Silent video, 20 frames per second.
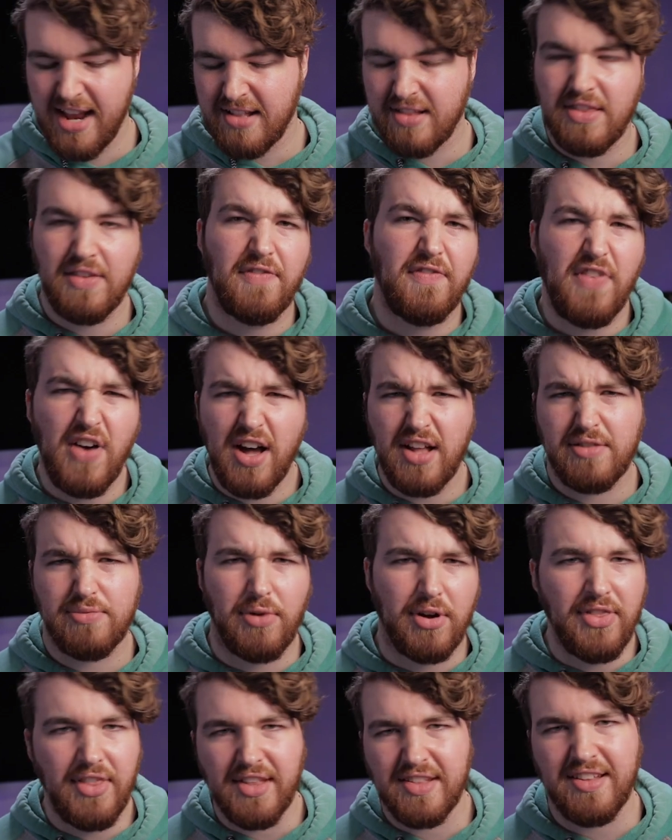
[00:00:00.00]
It's the first
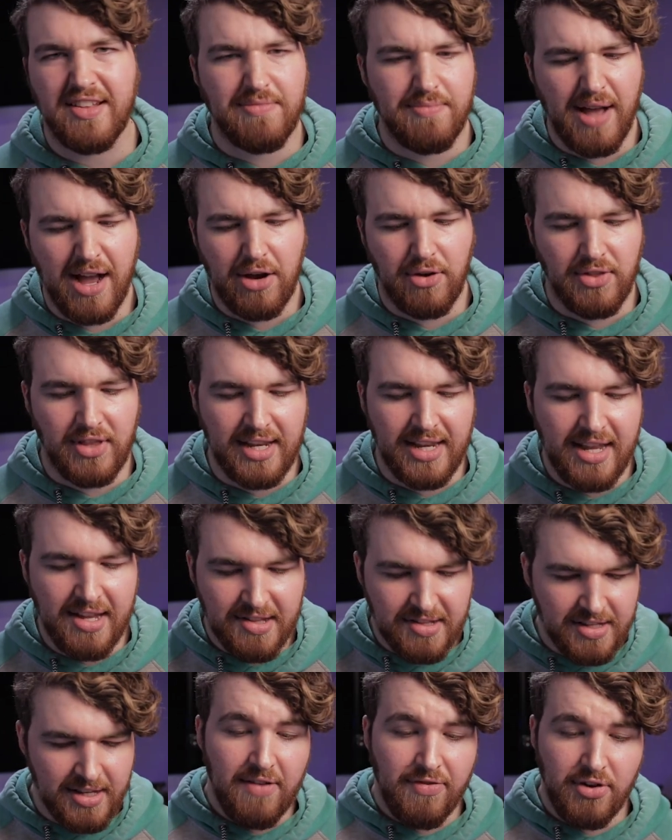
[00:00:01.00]
one that says Mac on the
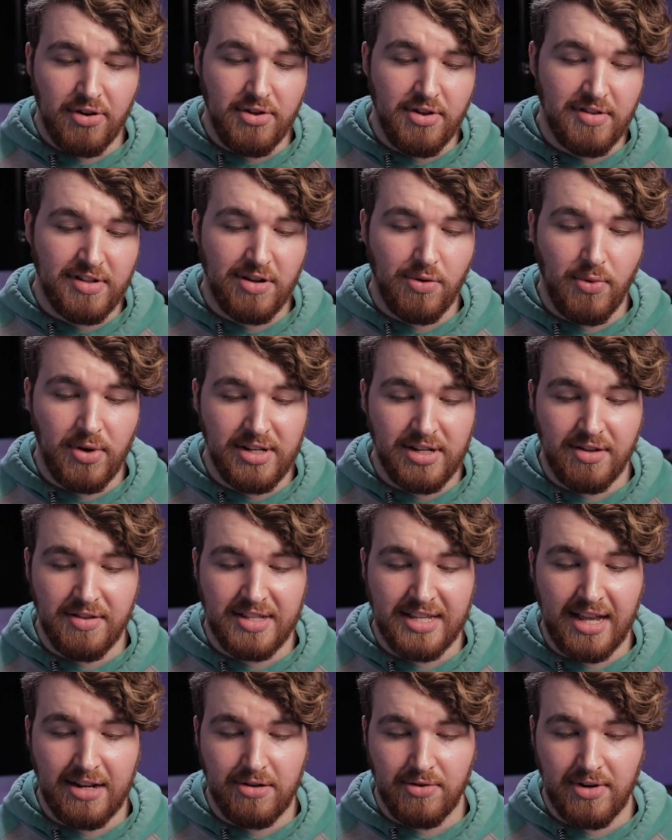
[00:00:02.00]
list. If you're using
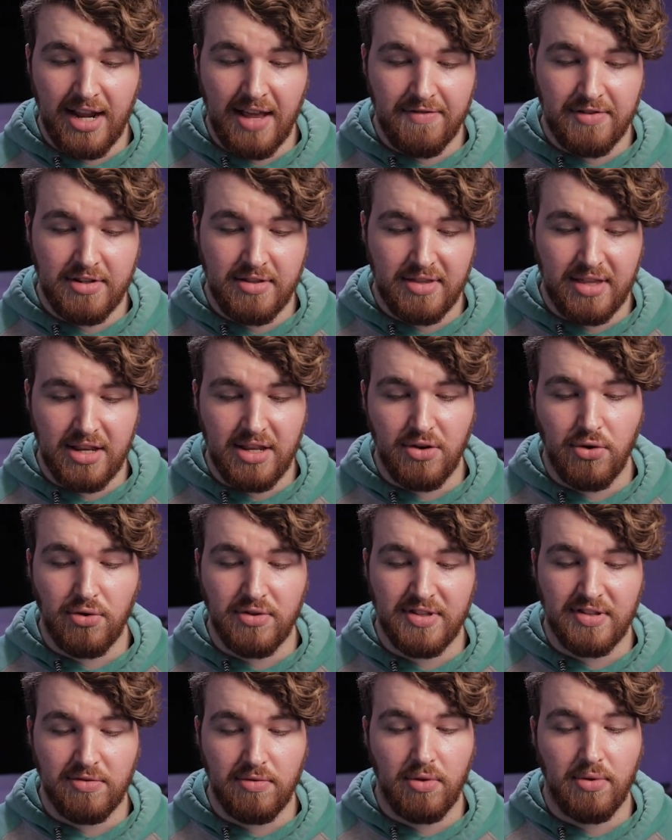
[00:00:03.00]
Windows 10 or 11, then
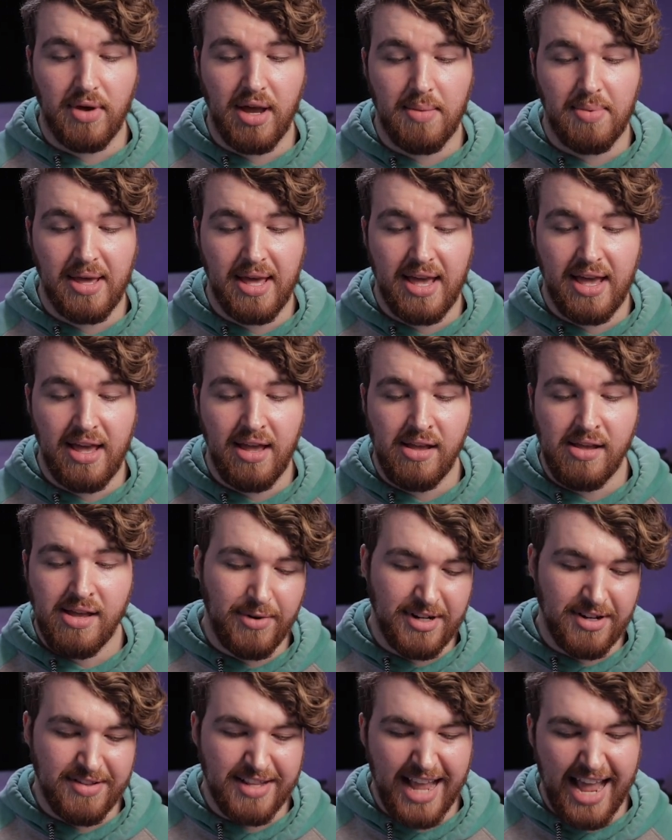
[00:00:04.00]
yours is all the way up here.
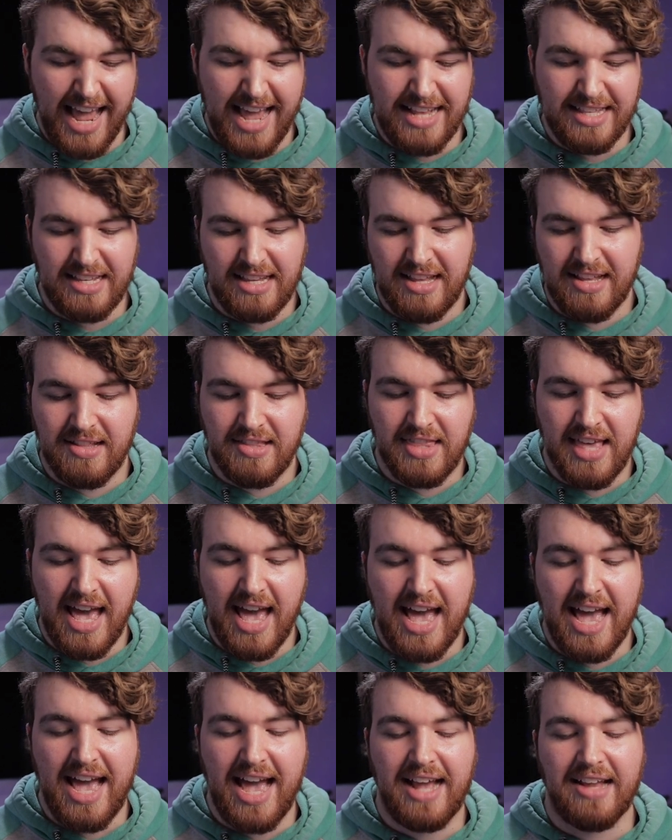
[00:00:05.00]
Windows 8 is
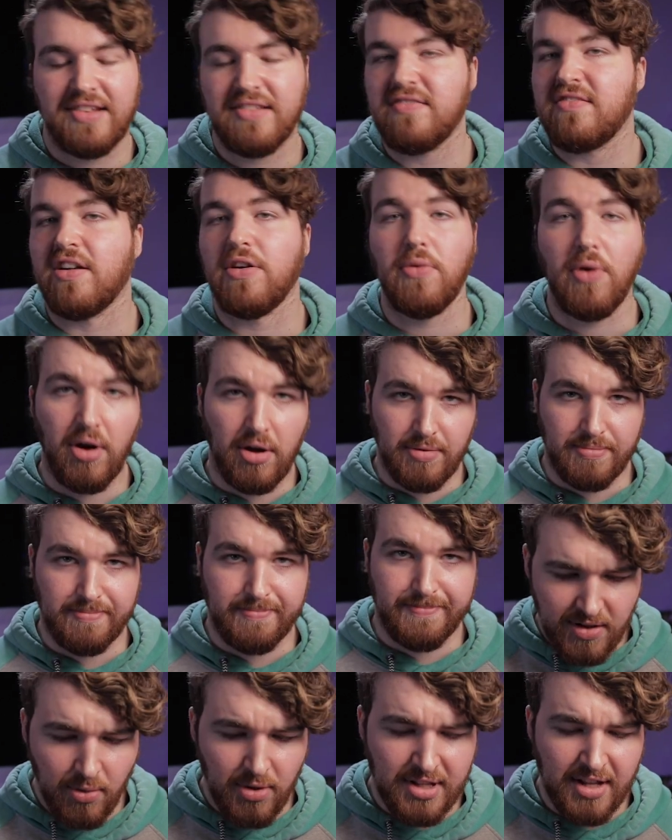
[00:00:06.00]
there and so on.
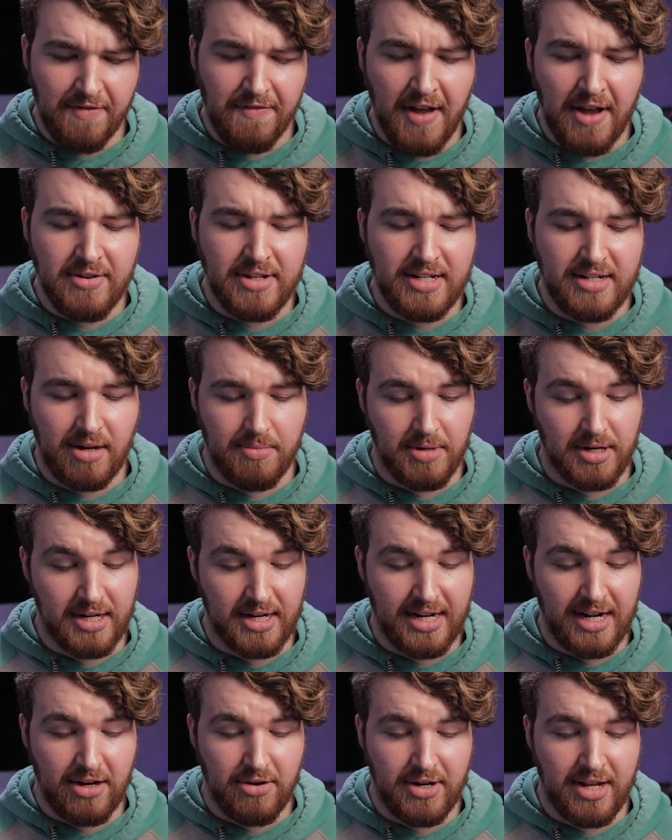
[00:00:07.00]
So once I found it, I'm
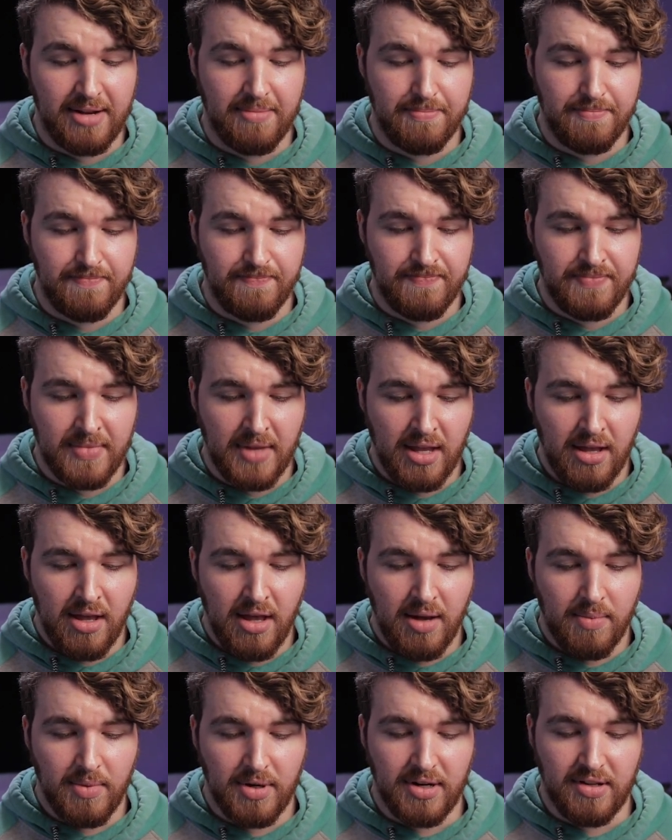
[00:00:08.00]
going to click on it.
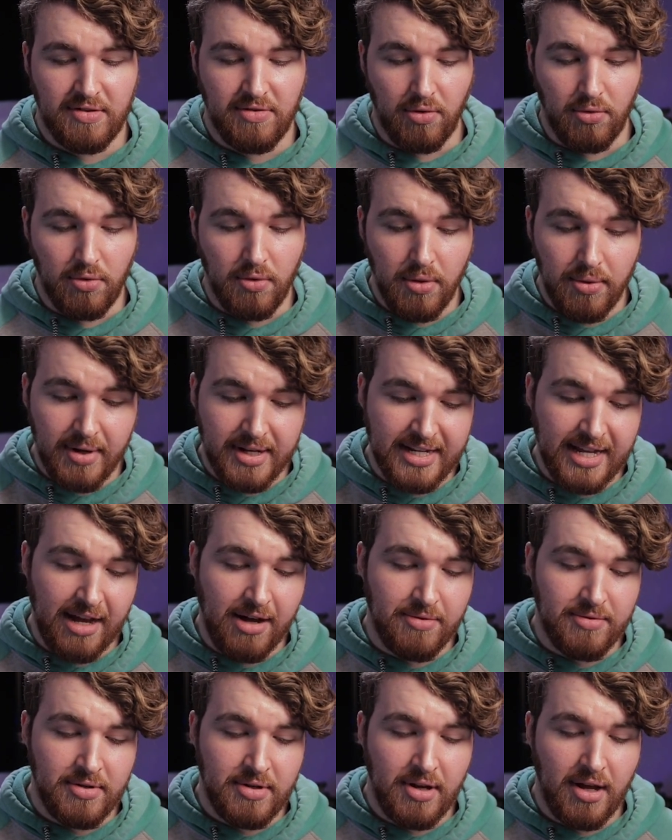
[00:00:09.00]
I'm going to scroll all the way
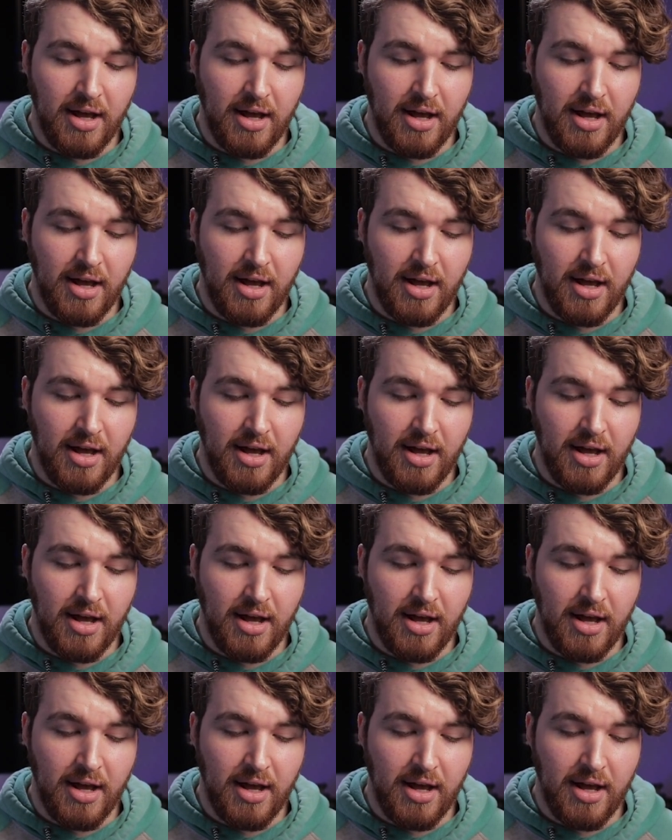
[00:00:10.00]
down.